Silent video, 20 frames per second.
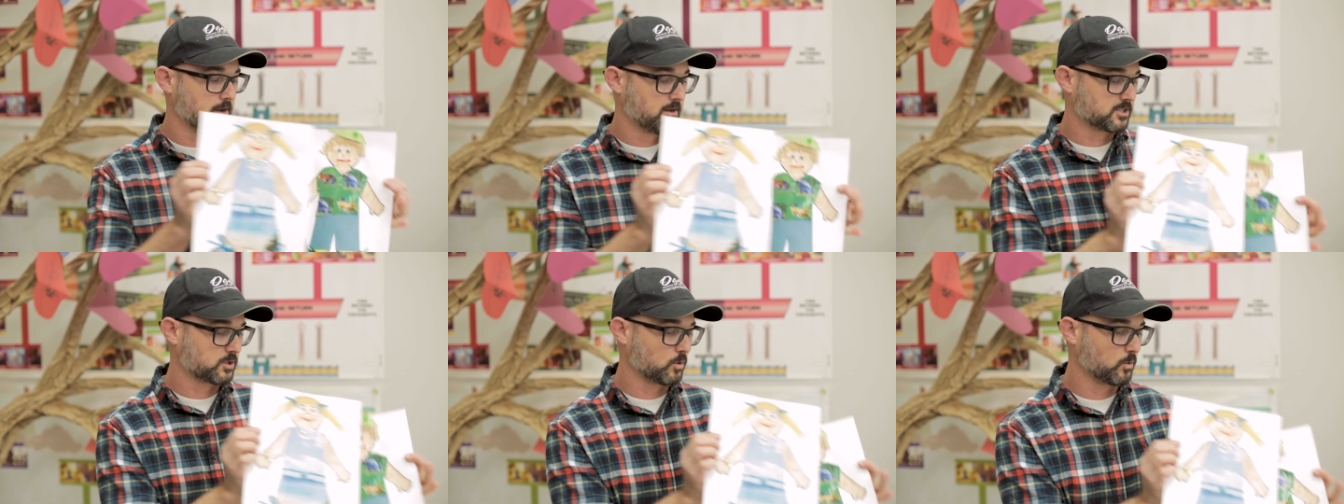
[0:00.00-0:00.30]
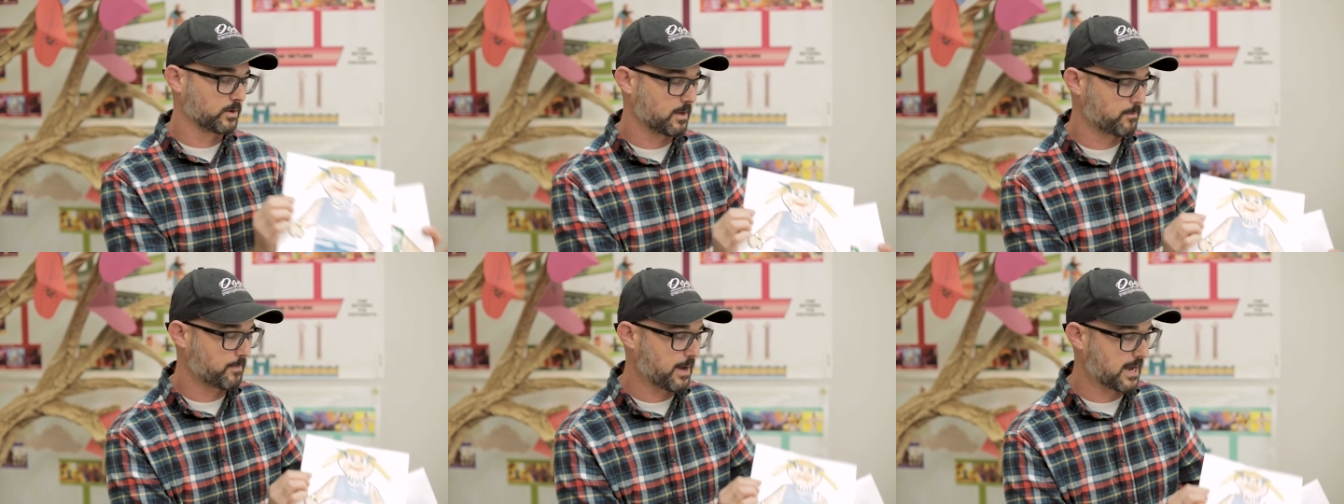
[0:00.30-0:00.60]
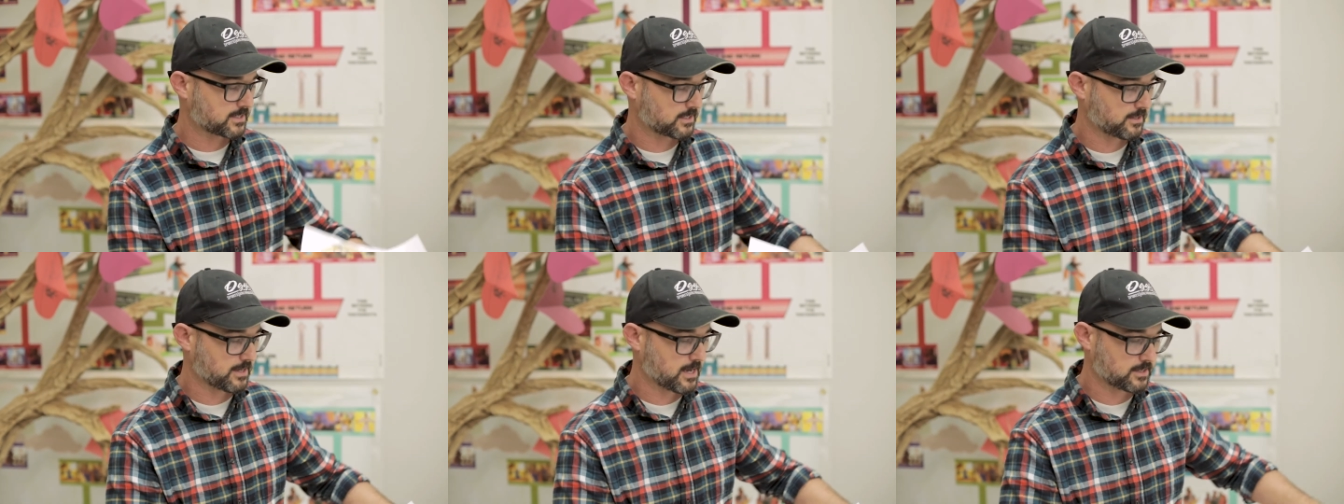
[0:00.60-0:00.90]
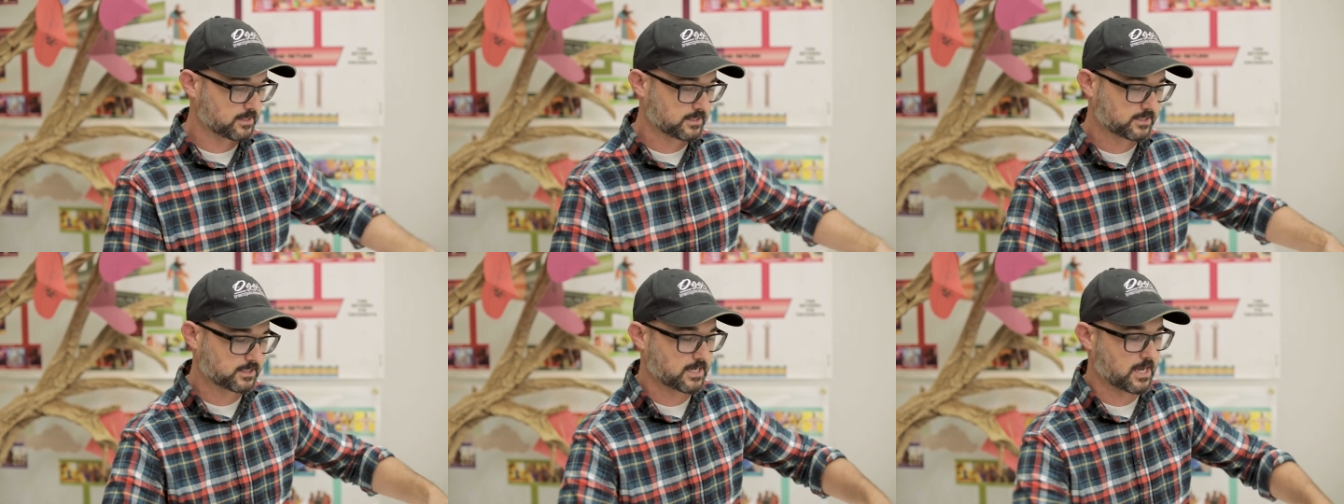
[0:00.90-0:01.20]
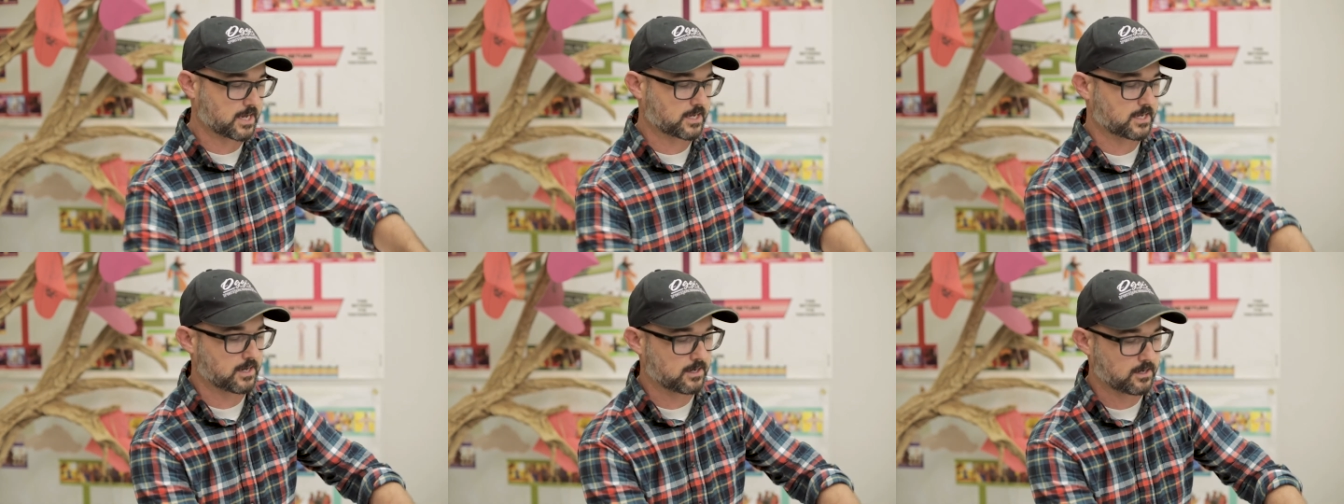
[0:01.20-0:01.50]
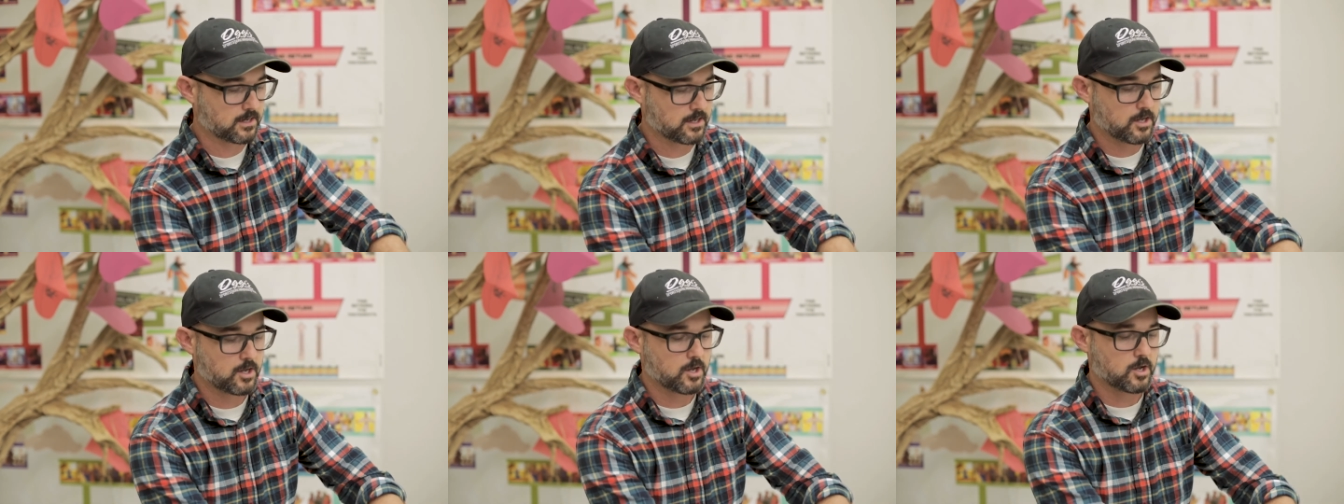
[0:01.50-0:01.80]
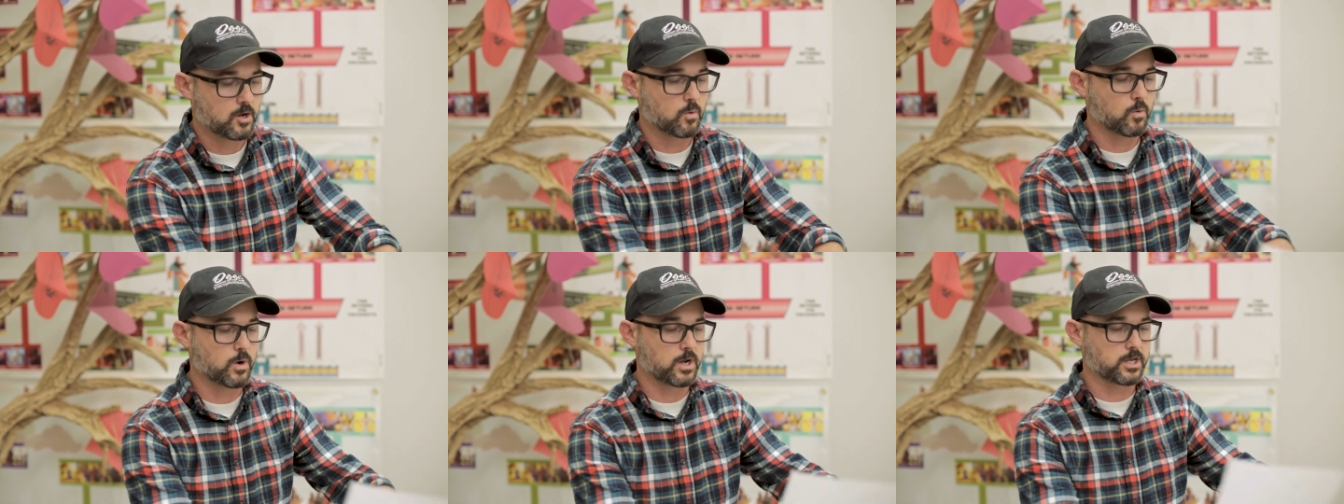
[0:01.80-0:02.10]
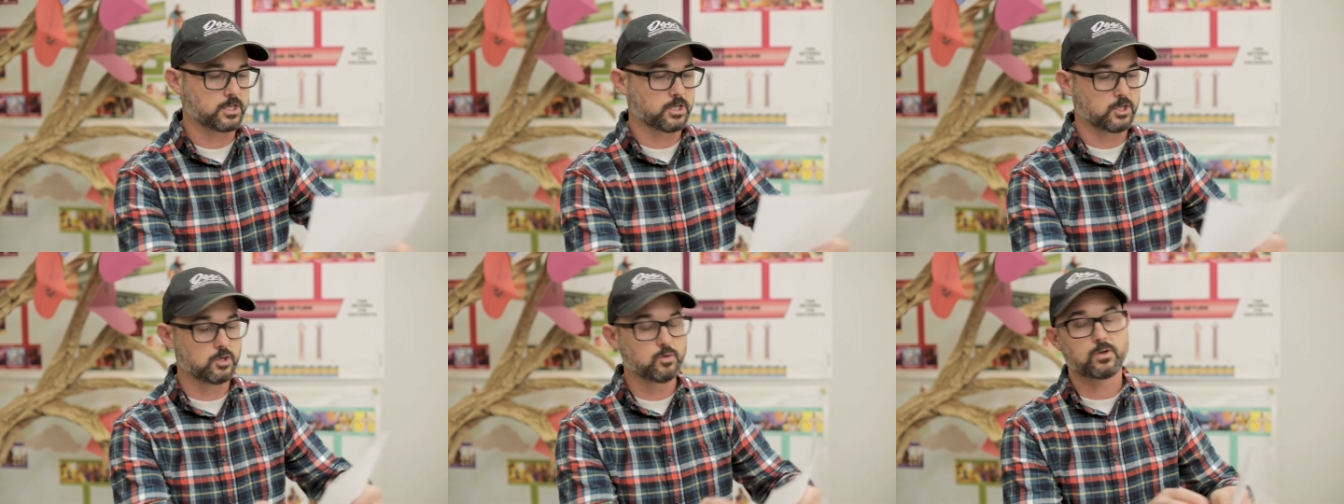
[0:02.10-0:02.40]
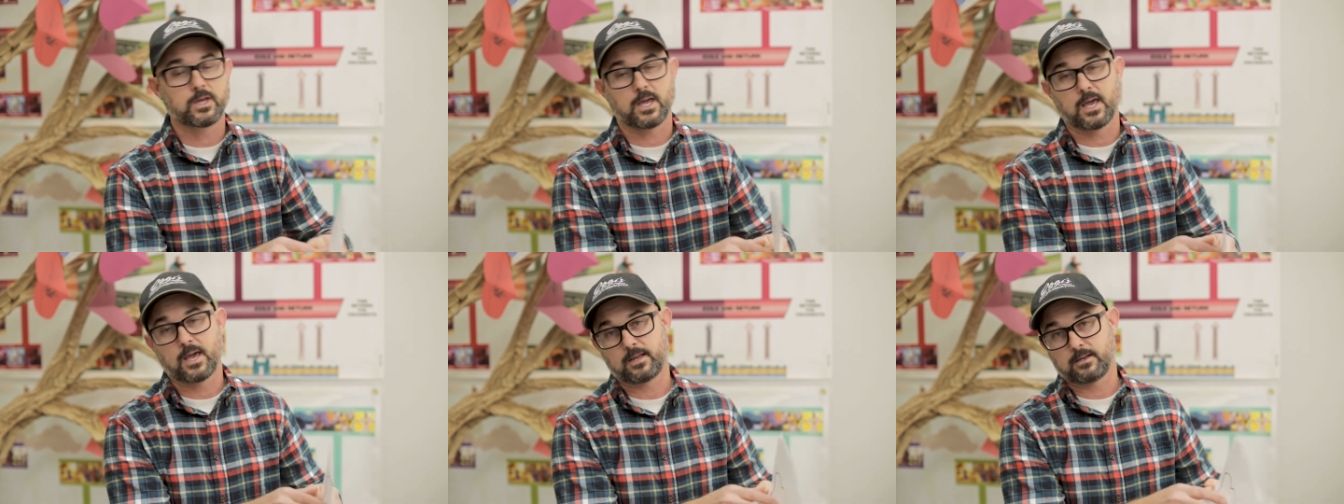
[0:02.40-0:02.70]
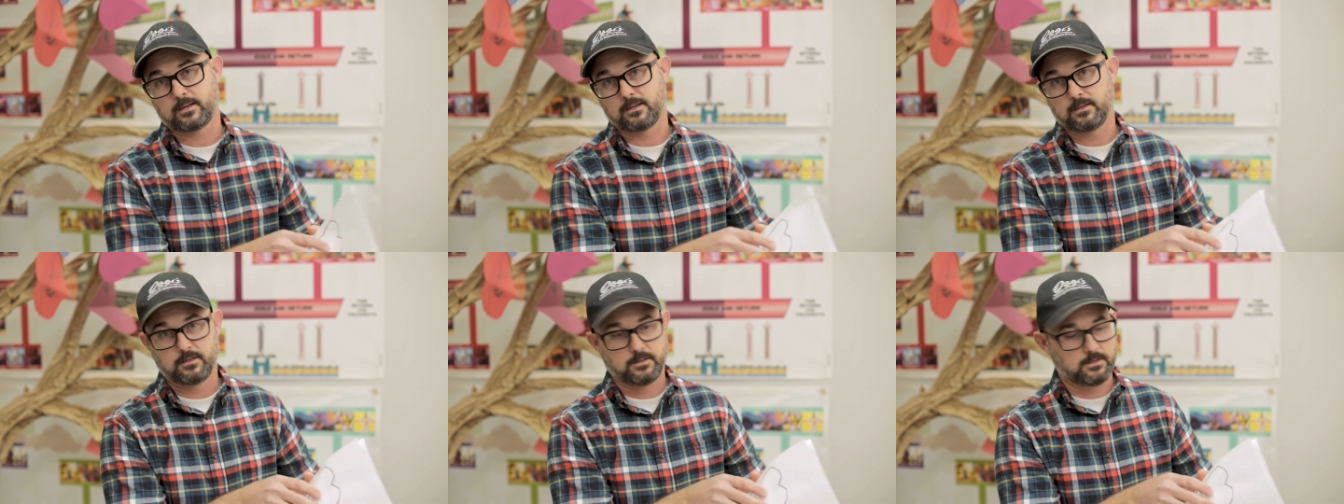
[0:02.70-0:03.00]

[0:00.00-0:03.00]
So we'll get back to that in a second. What you get